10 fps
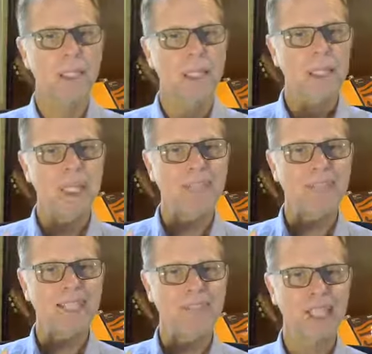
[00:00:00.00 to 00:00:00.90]
If
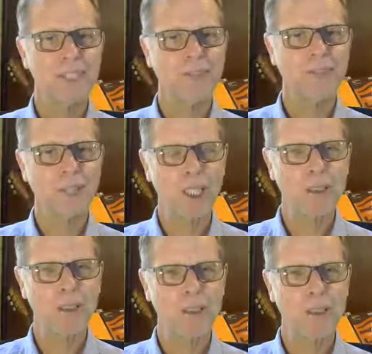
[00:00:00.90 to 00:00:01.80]
insight
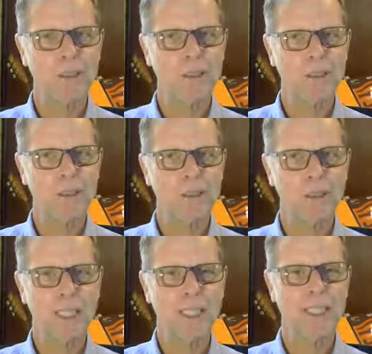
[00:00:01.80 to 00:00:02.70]
develops
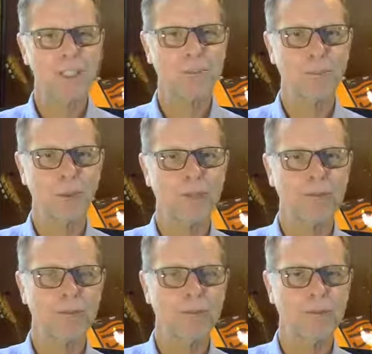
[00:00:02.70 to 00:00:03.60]
without the support of
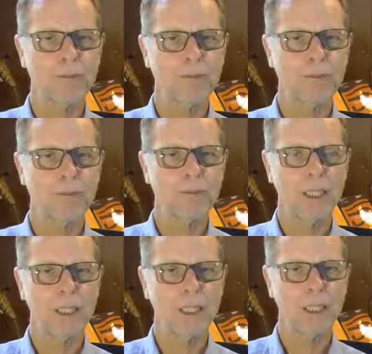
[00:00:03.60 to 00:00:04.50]

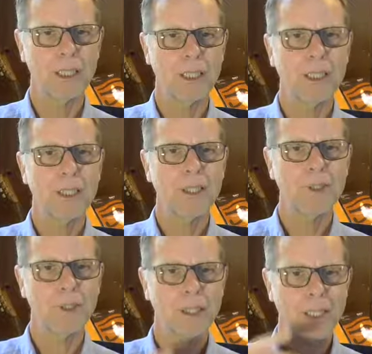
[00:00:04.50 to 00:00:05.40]
serenity,
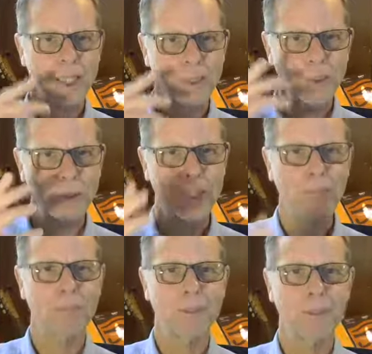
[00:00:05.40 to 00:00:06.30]
you can get caught
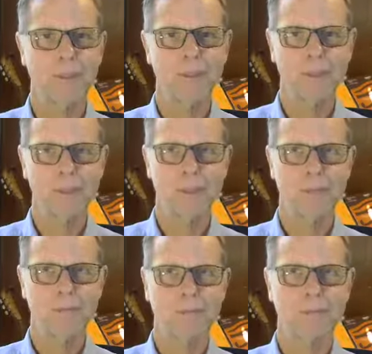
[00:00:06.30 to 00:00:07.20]
up in
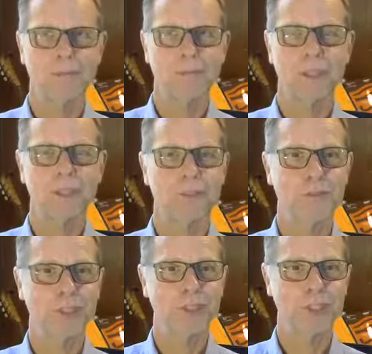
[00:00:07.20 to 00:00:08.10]
lots of
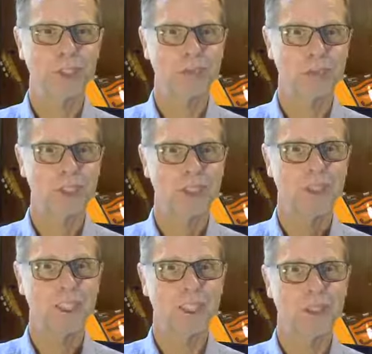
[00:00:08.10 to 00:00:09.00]
concerns because you're
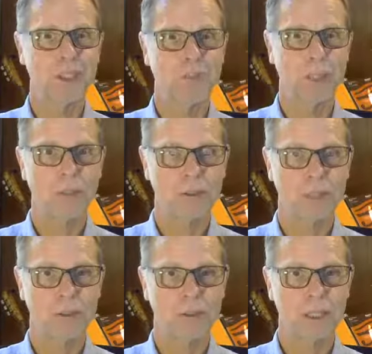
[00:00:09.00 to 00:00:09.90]
seeing the problems that are
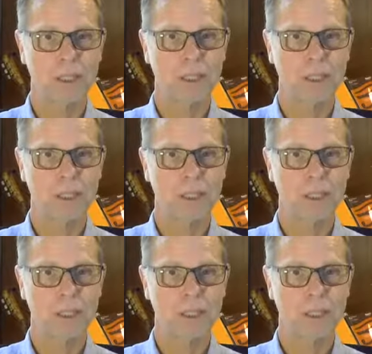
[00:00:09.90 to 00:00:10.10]
arising.